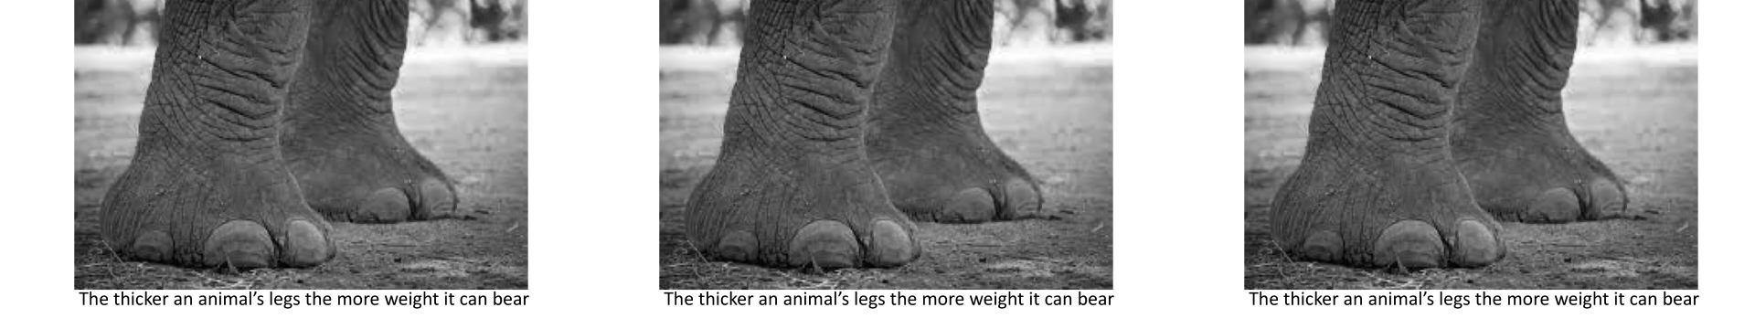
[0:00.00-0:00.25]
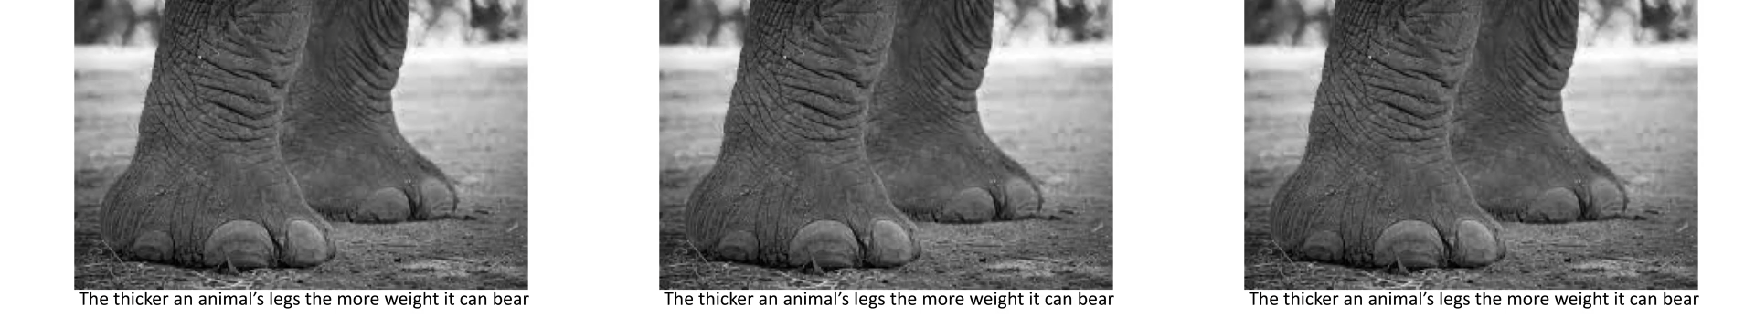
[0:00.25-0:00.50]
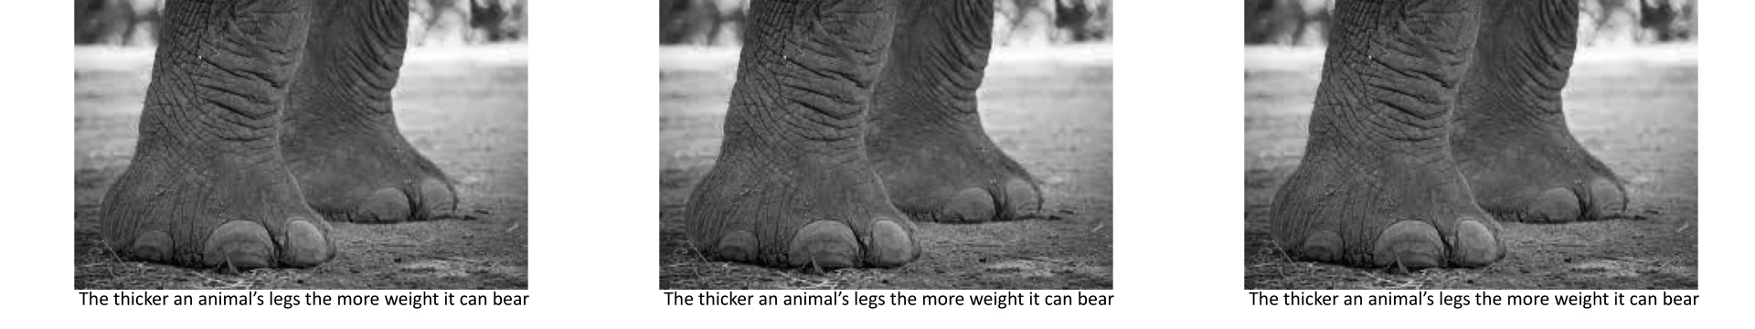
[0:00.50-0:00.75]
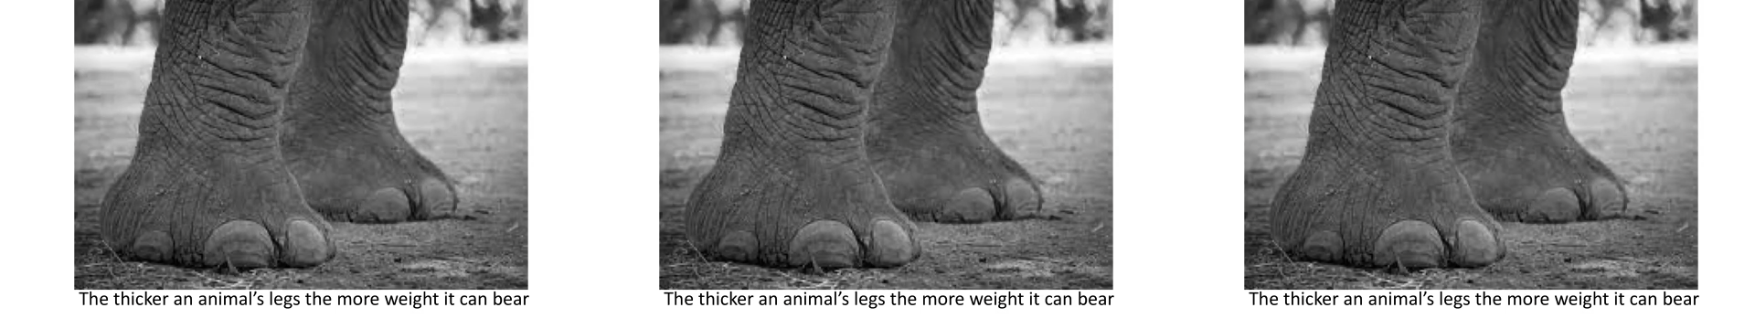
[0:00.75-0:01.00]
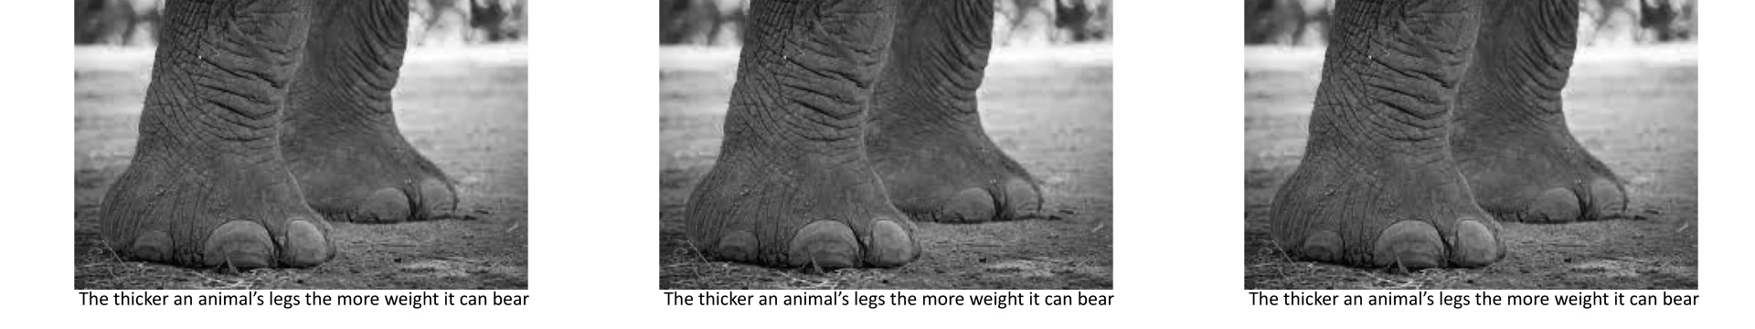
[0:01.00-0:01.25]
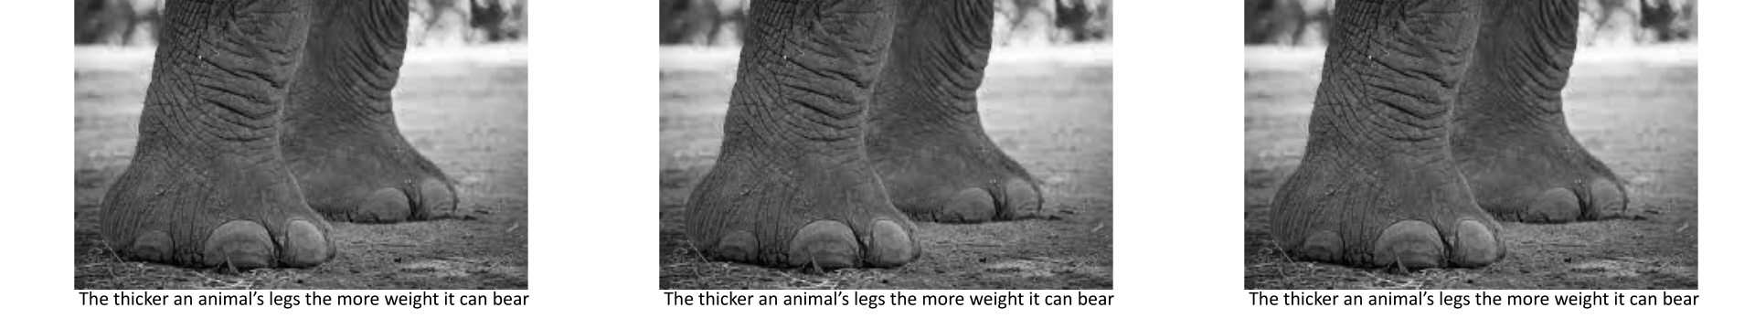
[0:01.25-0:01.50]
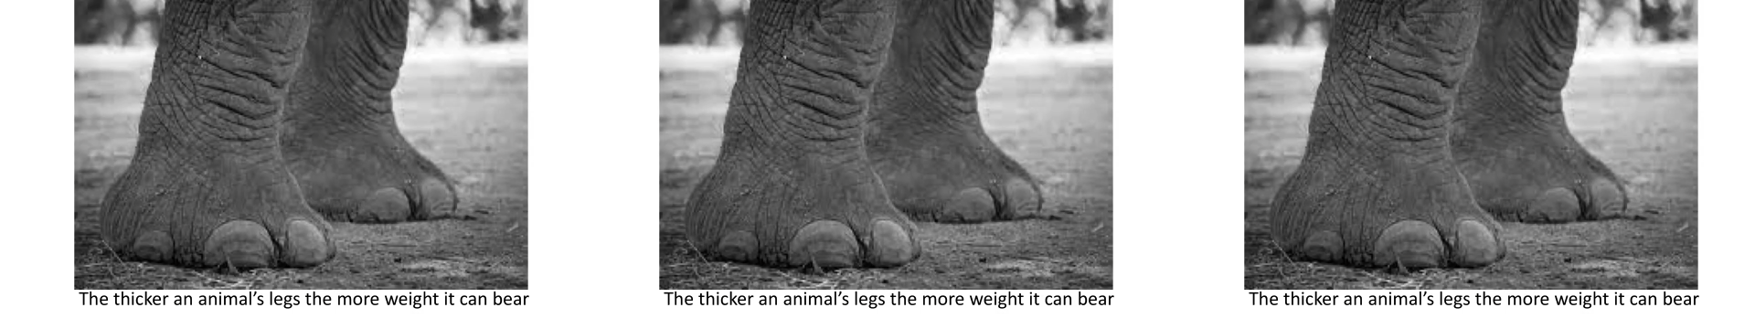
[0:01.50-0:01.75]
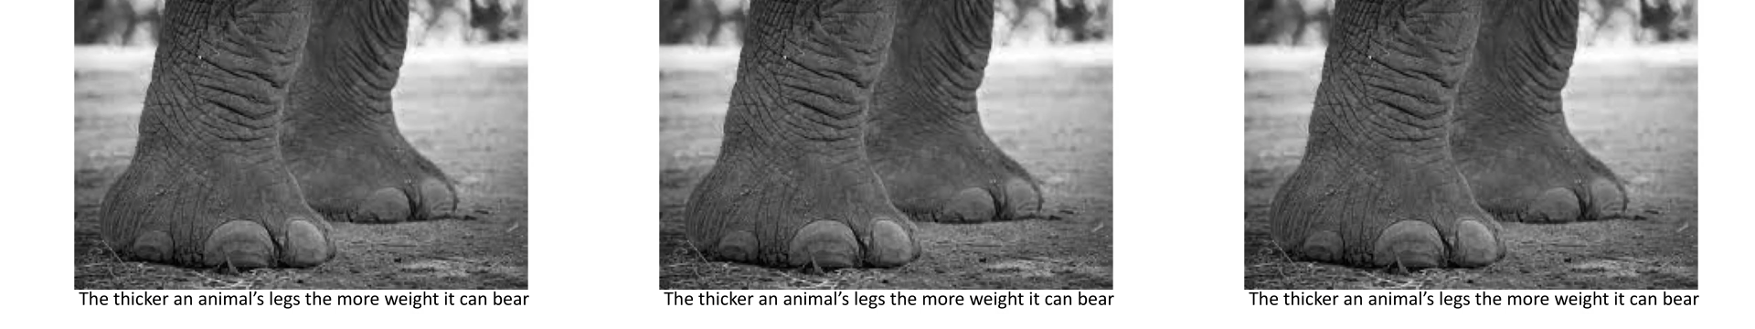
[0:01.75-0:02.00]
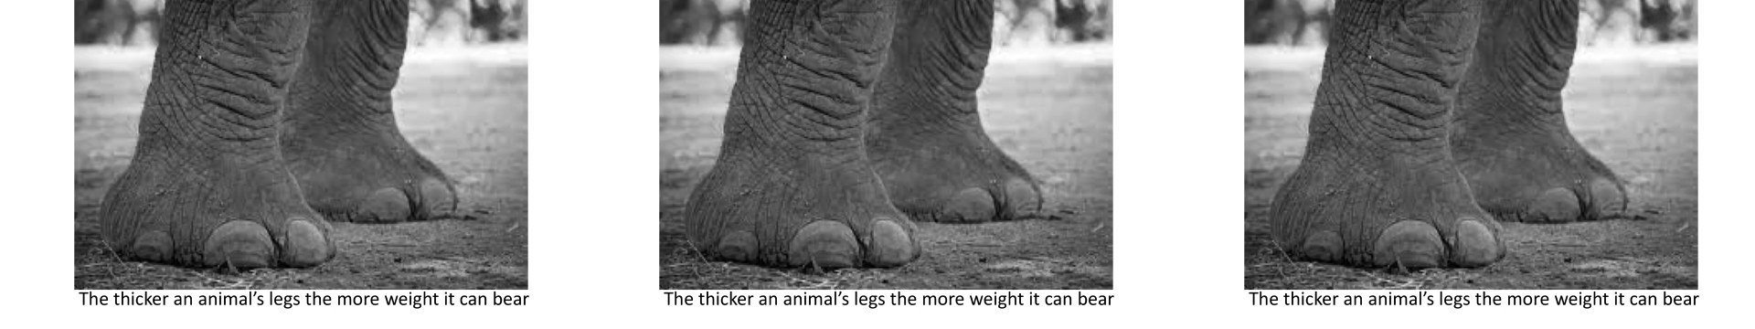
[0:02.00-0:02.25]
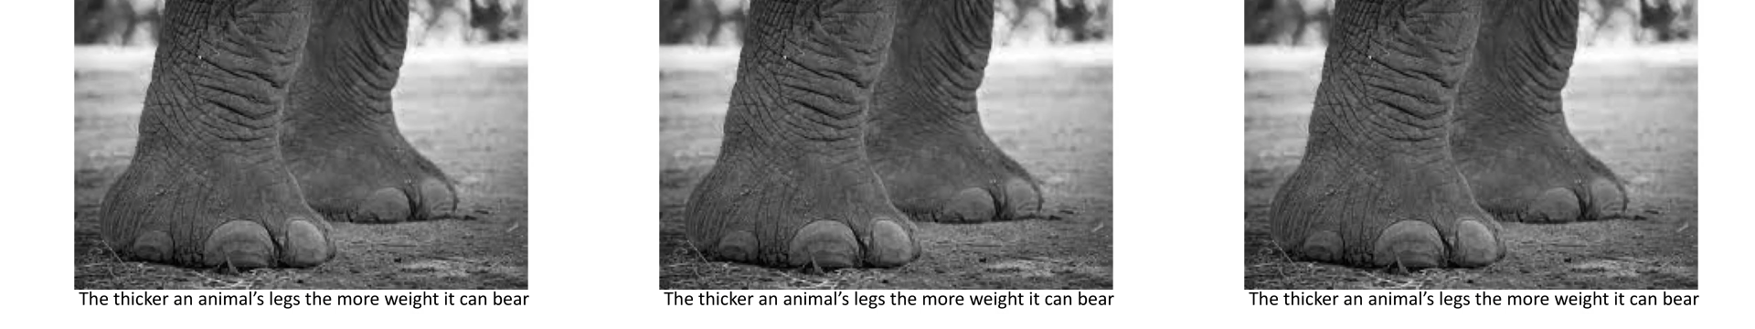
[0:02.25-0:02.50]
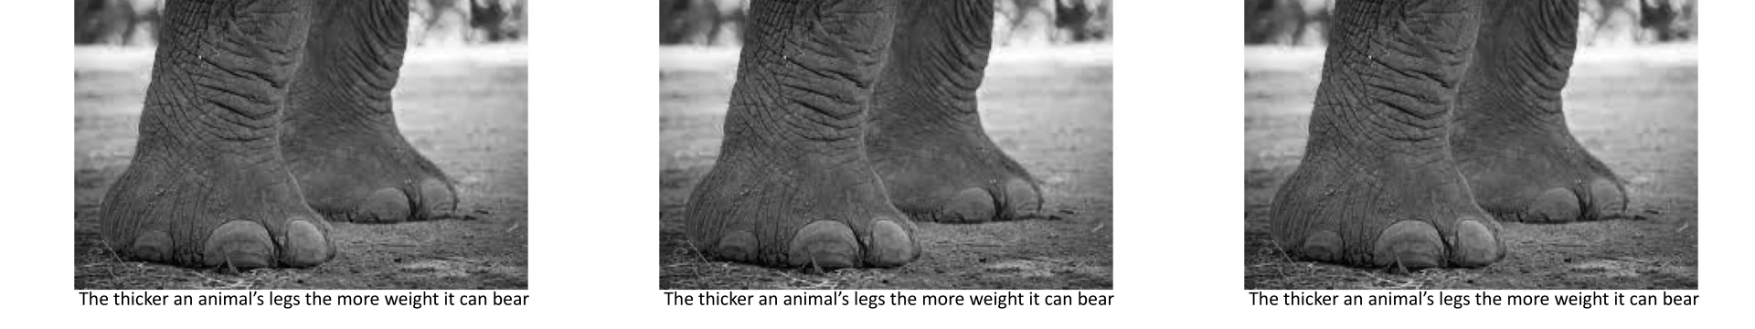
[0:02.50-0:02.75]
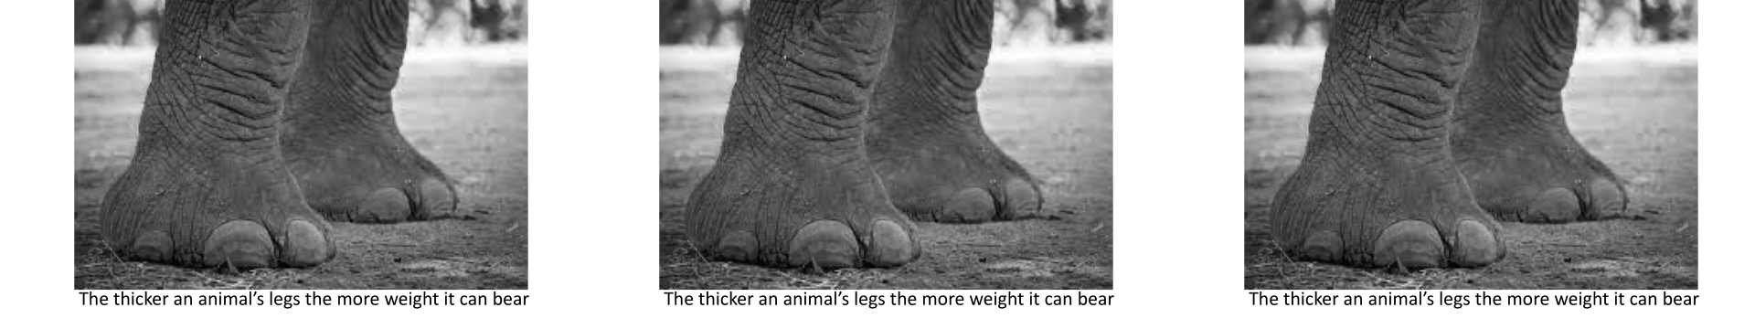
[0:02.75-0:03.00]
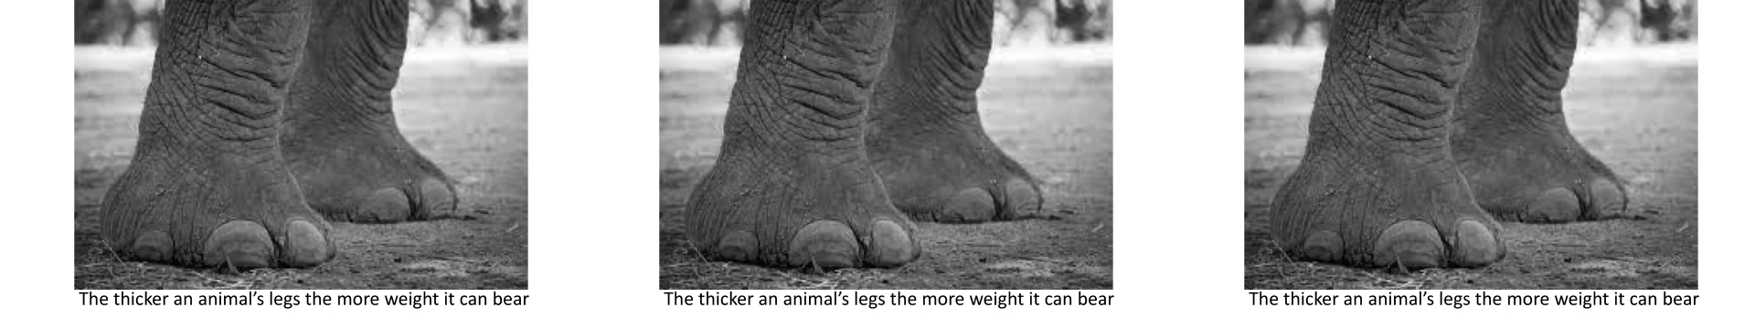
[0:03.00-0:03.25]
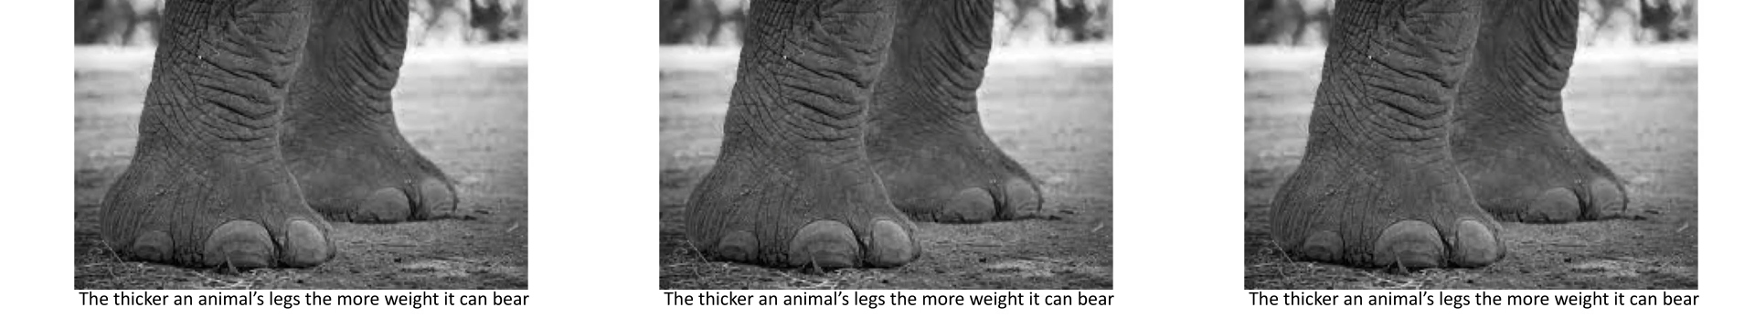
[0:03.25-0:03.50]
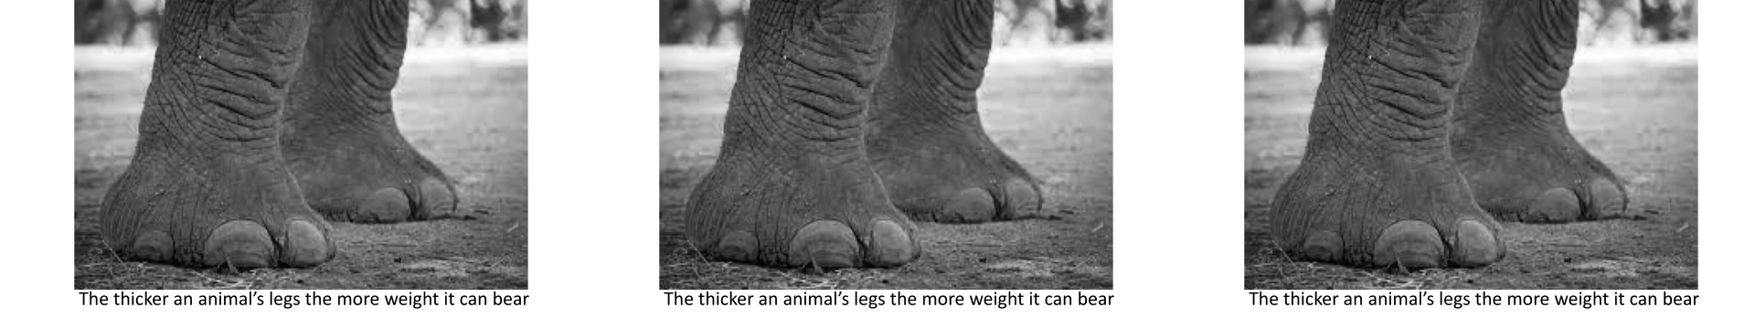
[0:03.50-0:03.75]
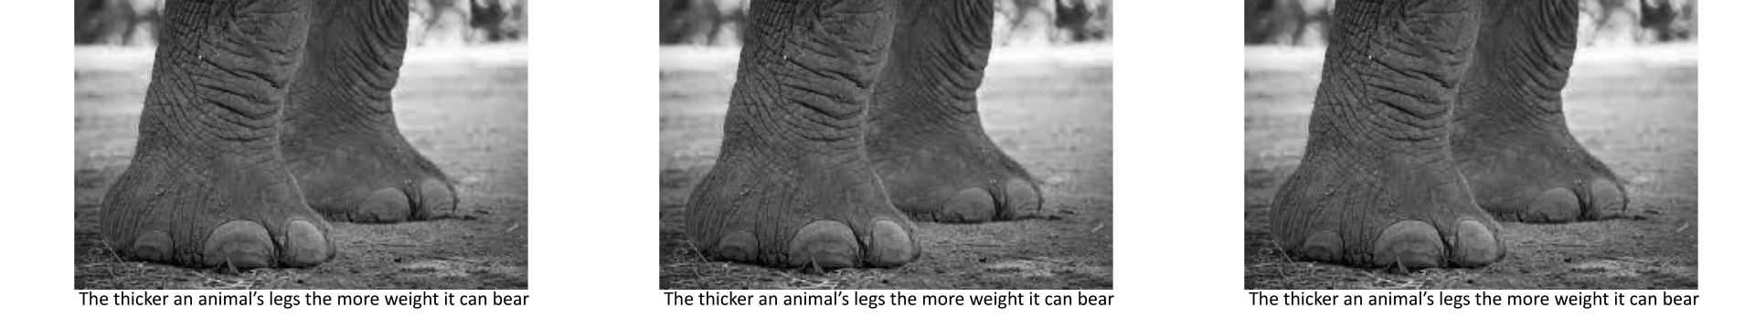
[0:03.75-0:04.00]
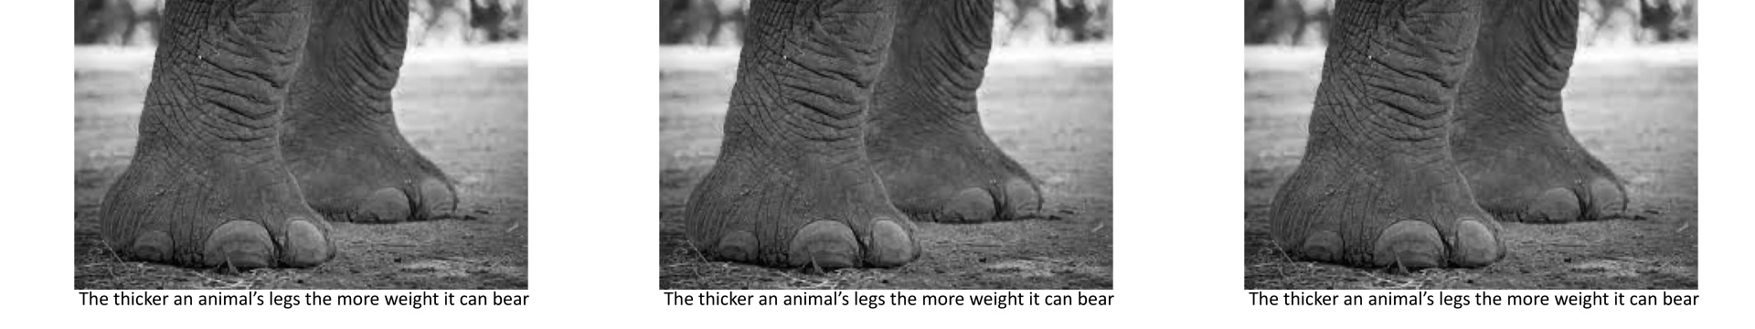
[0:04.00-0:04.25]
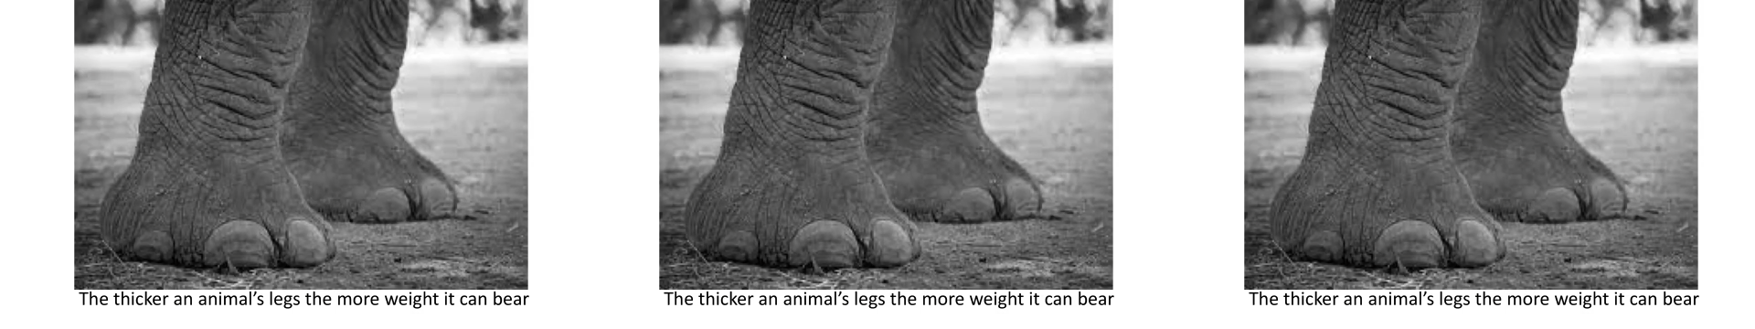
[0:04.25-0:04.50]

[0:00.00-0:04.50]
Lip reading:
Nobody's mouth can be seen.